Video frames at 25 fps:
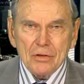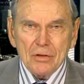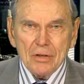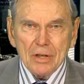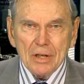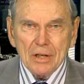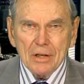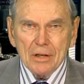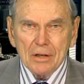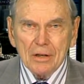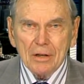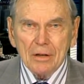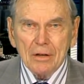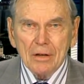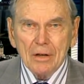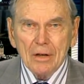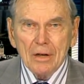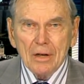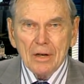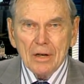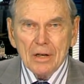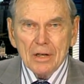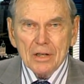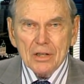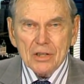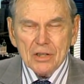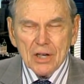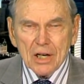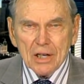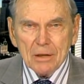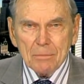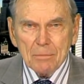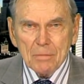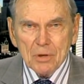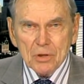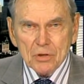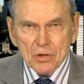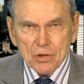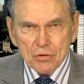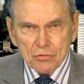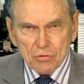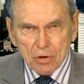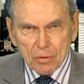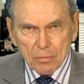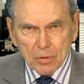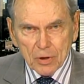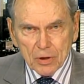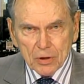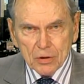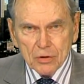to hear statements
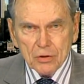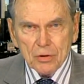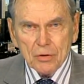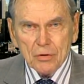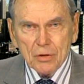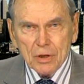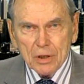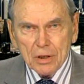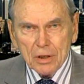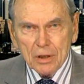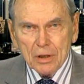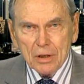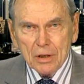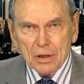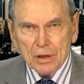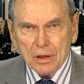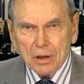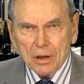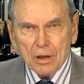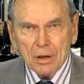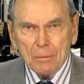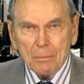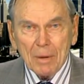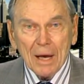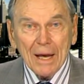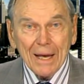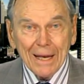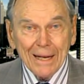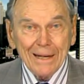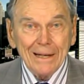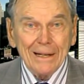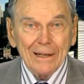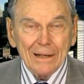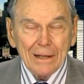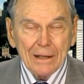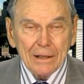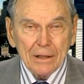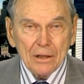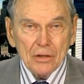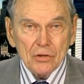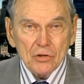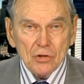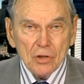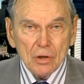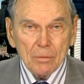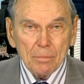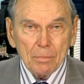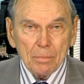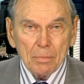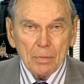attributed to the, uh, by any
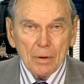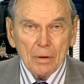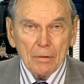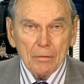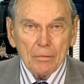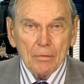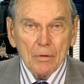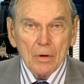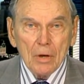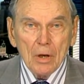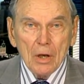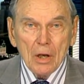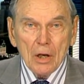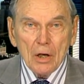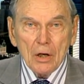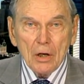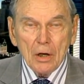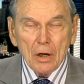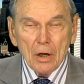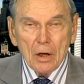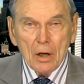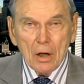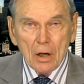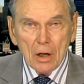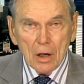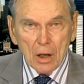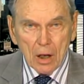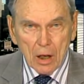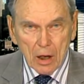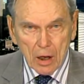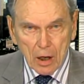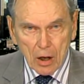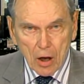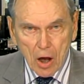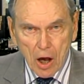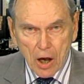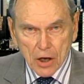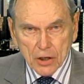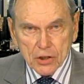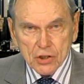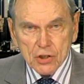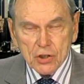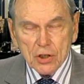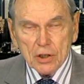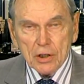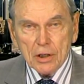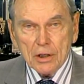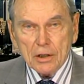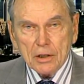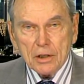leadership of uh,
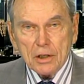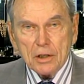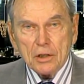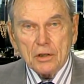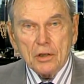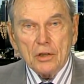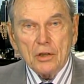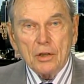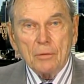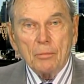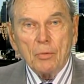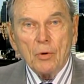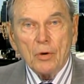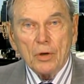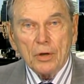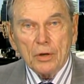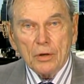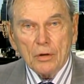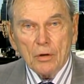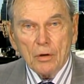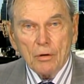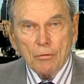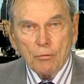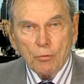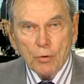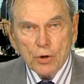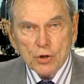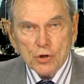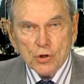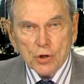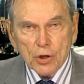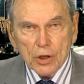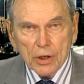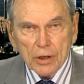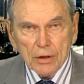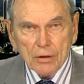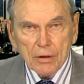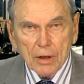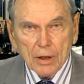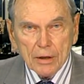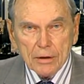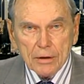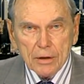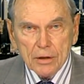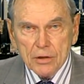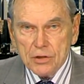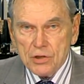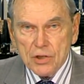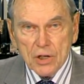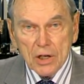hostility to the point of wishing that
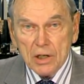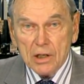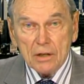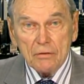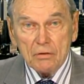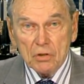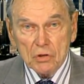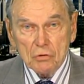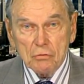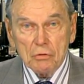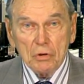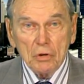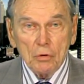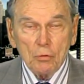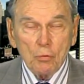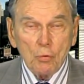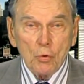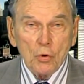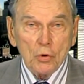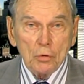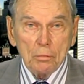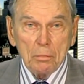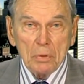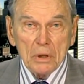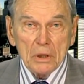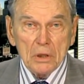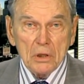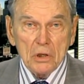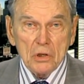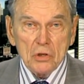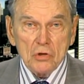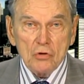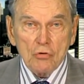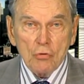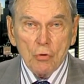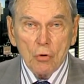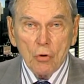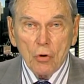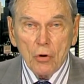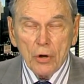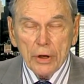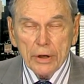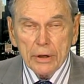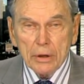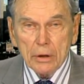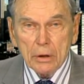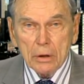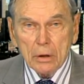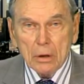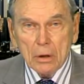the state of Israel would be
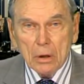destroyed.